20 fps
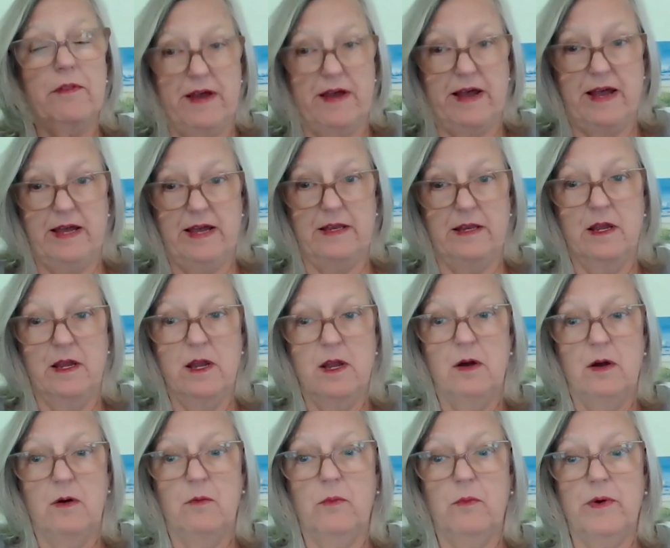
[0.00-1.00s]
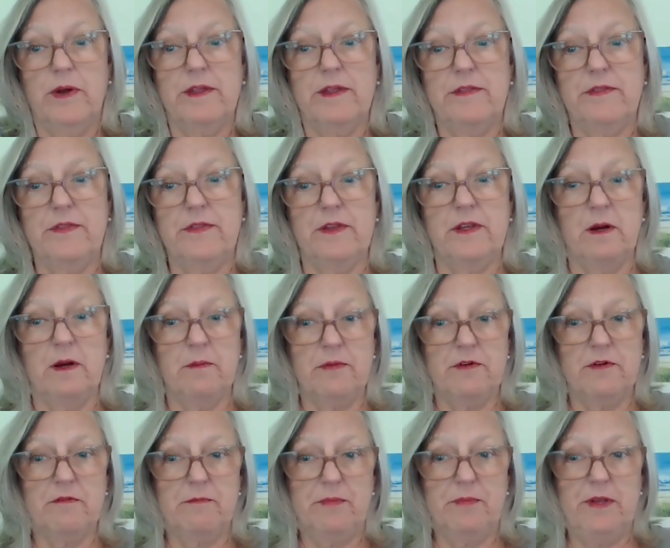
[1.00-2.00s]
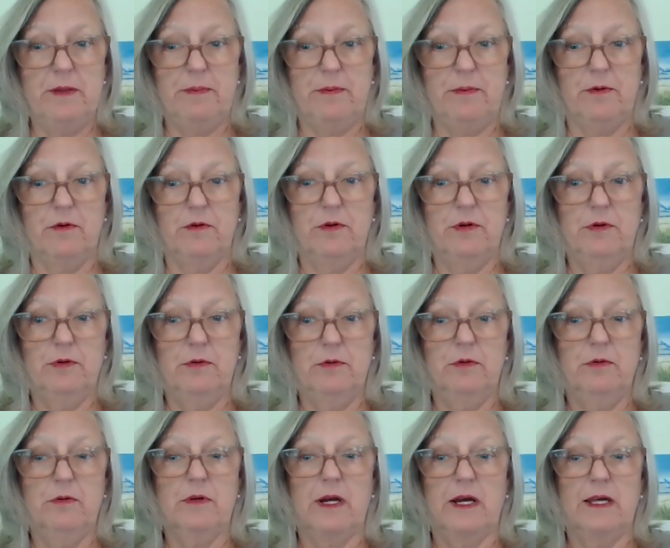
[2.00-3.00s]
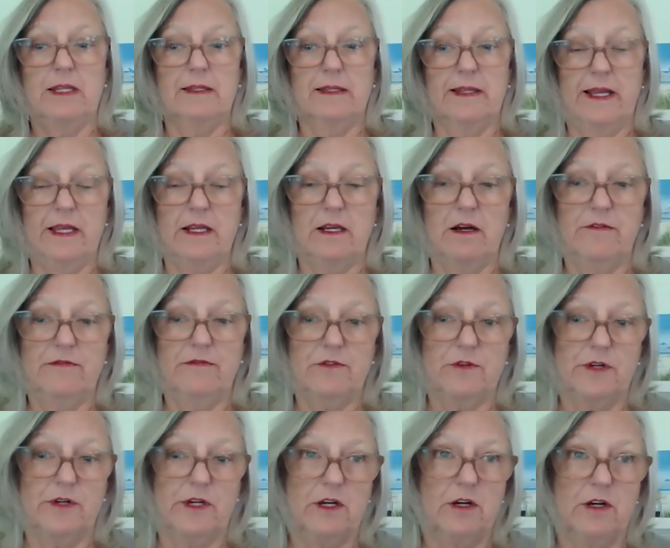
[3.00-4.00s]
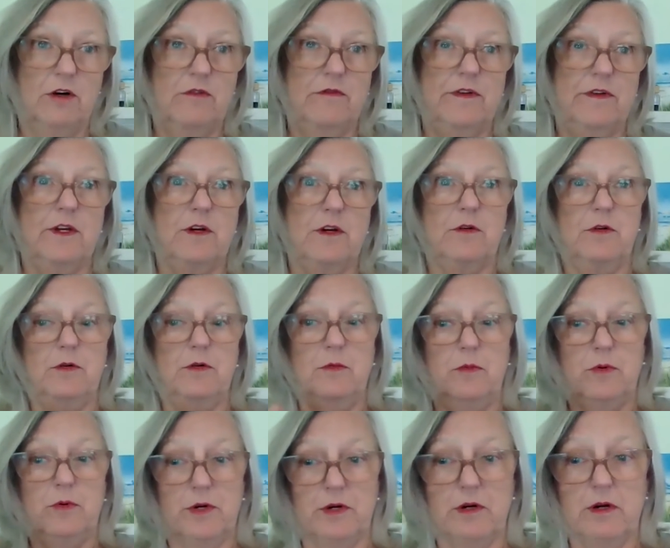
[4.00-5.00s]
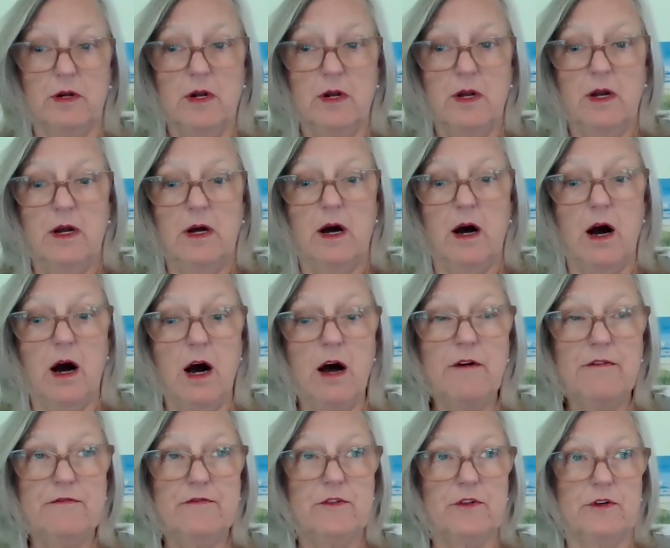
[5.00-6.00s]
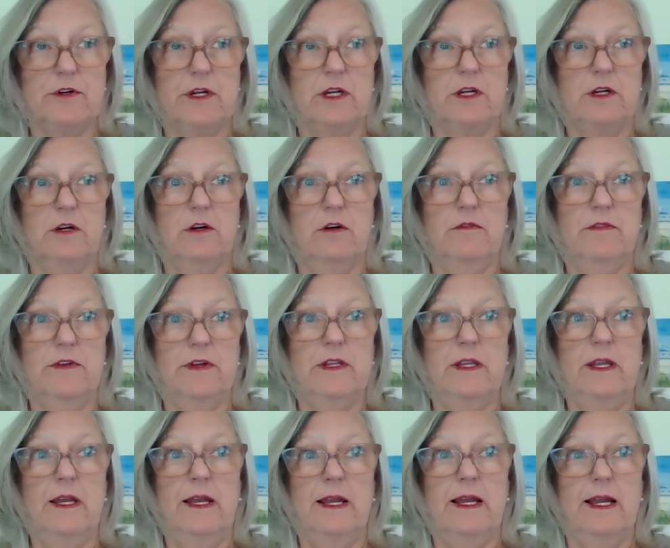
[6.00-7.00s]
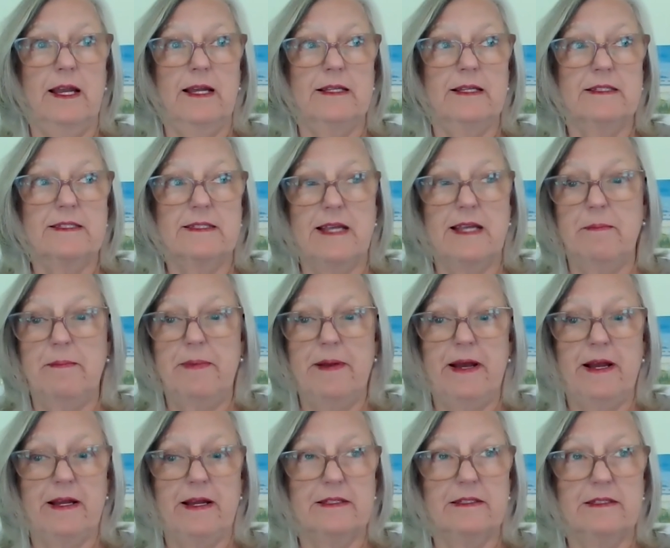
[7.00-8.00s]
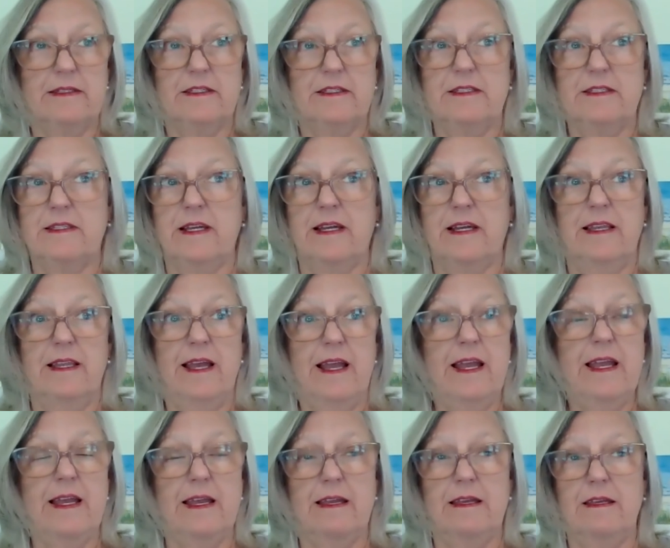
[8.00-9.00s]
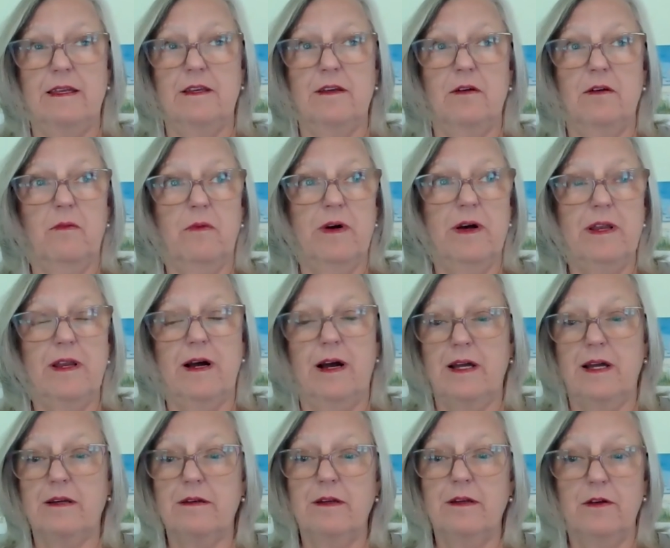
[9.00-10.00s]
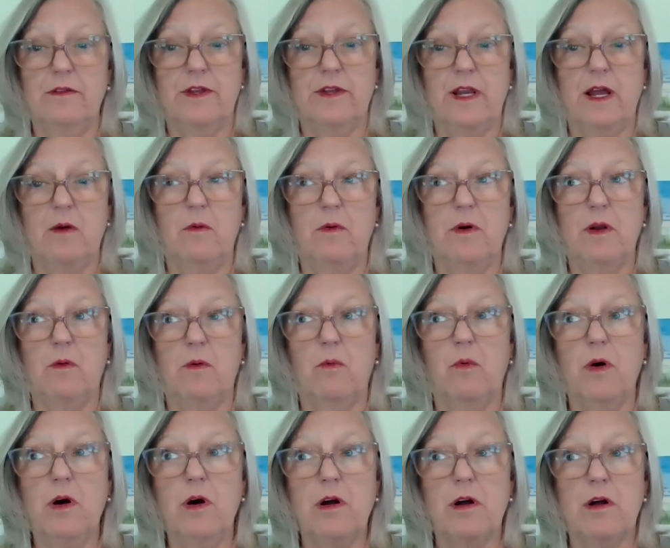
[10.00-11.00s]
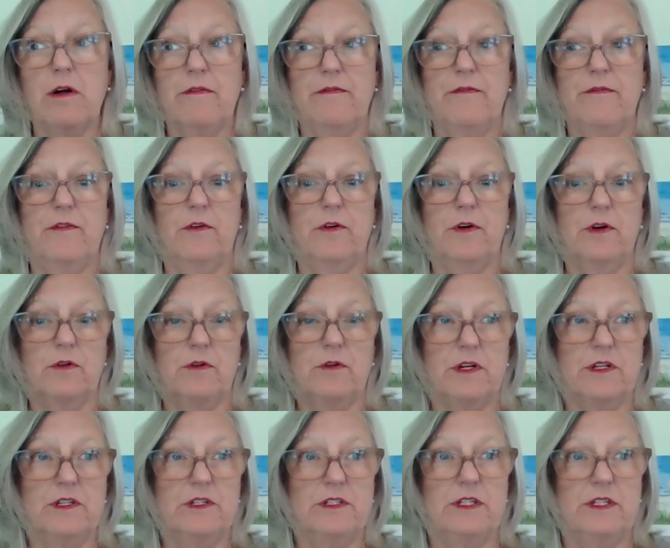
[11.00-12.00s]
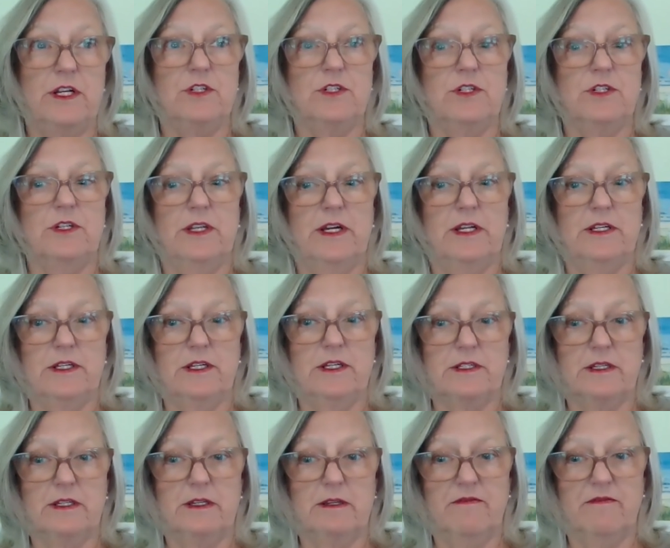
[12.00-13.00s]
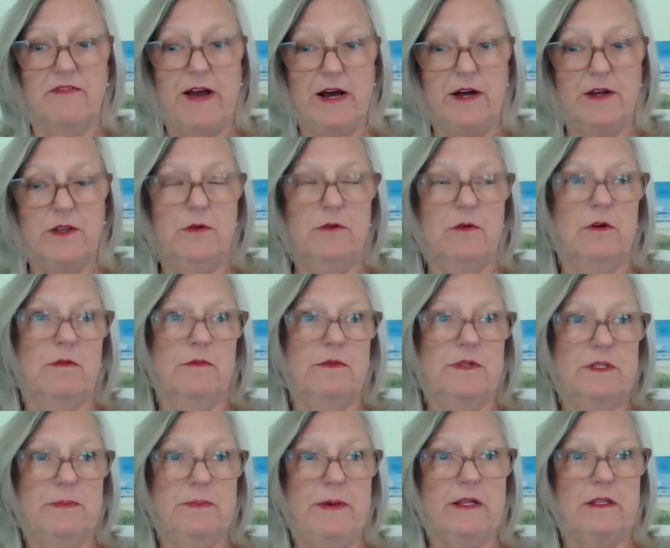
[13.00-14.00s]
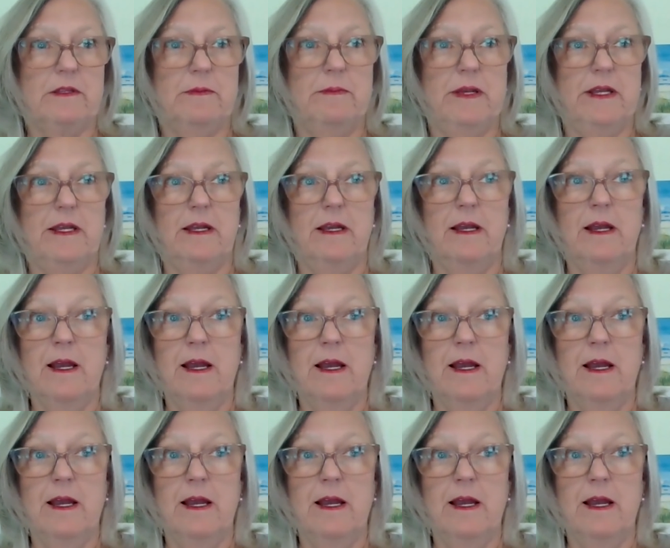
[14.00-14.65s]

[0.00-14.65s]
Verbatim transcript: that with the number of people who got laid off during COVID or who were off during COVID and sat back and just said, hey, you know what? I don't know that I want to work for an organization that doesn't value or respect me.